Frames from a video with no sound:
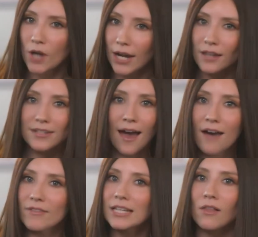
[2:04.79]
Try not to
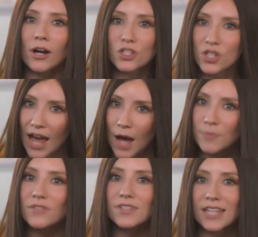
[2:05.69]
have any large
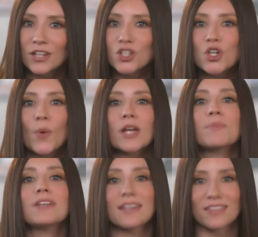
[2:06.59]
gaps of skin showing
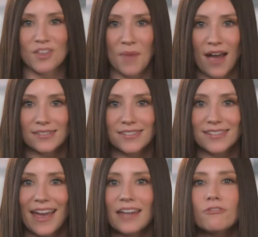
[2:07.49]
beneath the
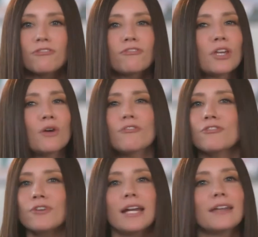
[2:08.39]
mask, and feel
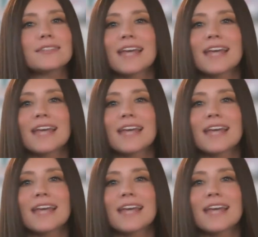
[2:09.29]
free to